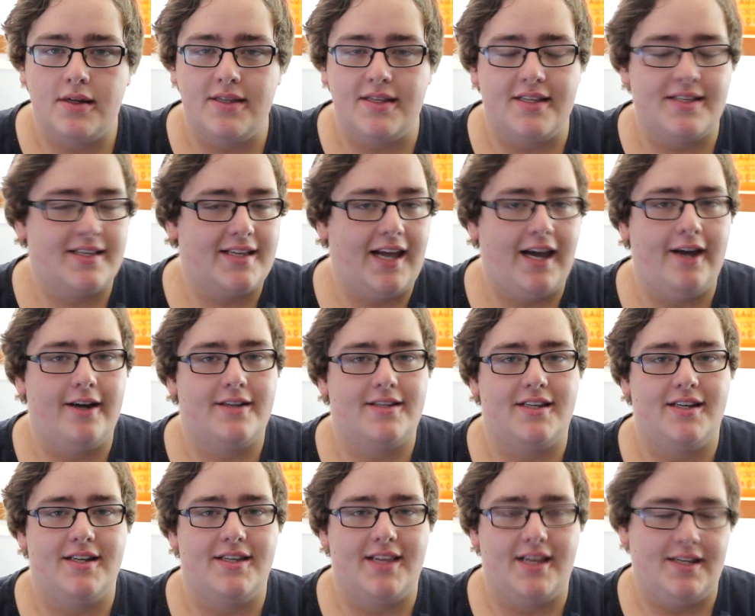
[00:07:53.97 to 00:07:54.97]
Because there's a
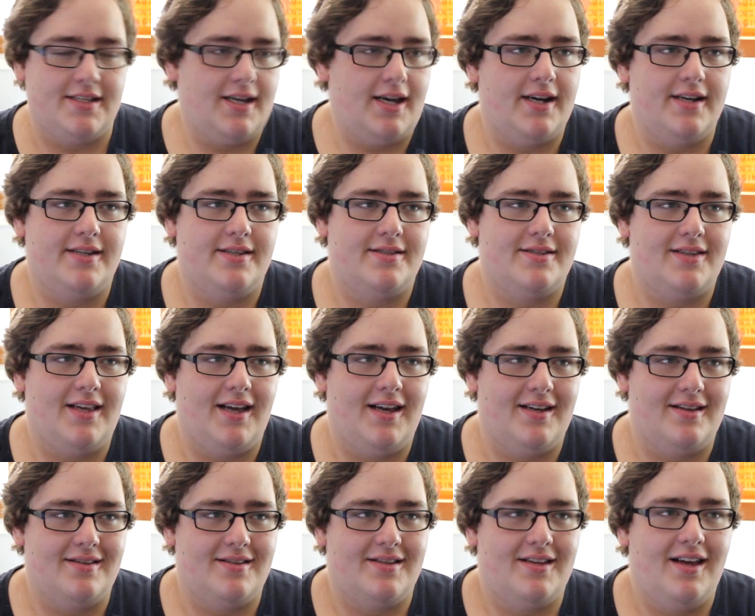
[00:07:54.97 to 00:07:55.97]
character that dies,
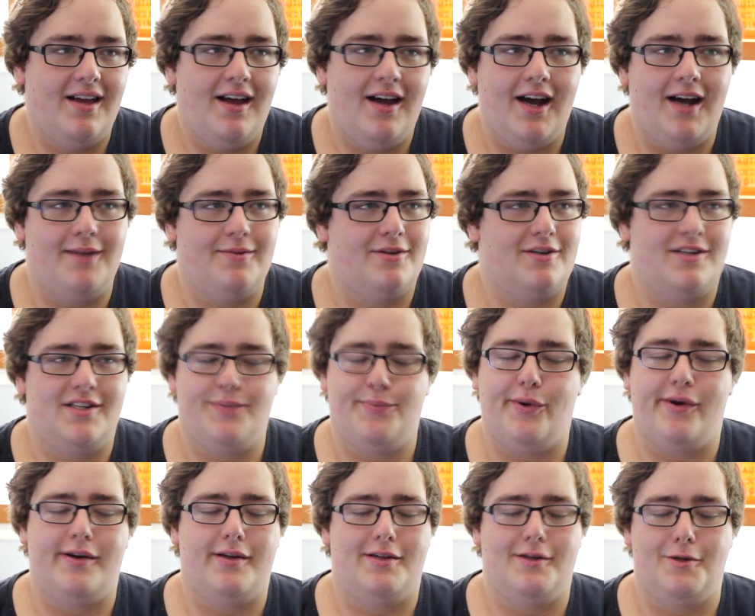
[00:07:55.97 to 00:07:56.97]
and I'm not gonna
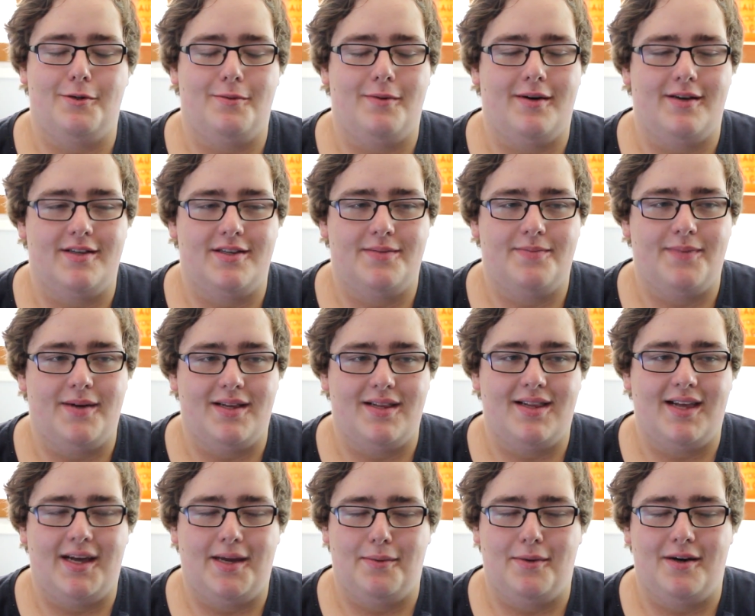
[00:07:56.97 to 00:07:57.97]
spoil who it was, but
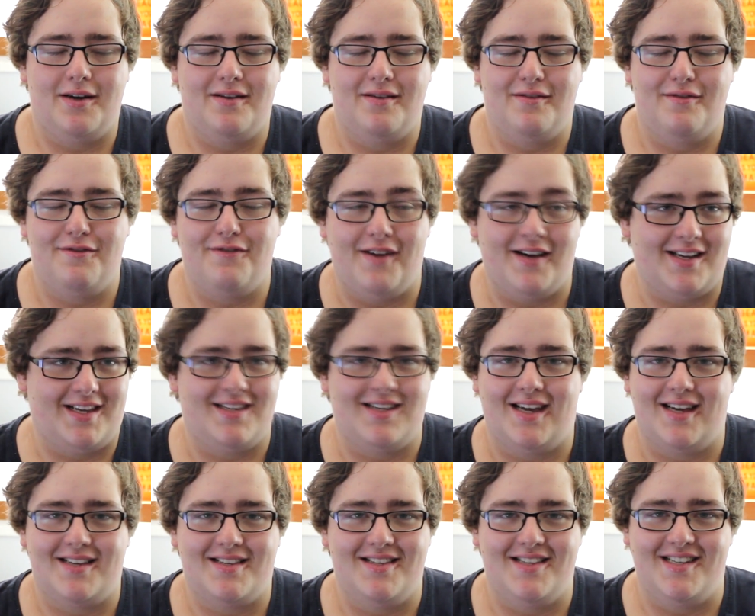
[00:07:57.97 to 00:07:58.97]
they were fucking
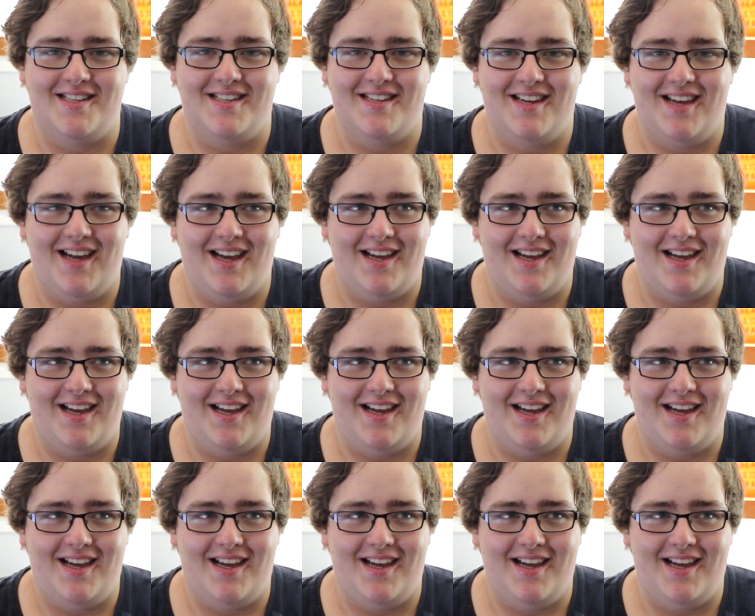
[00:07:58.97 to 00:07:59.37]
excellent.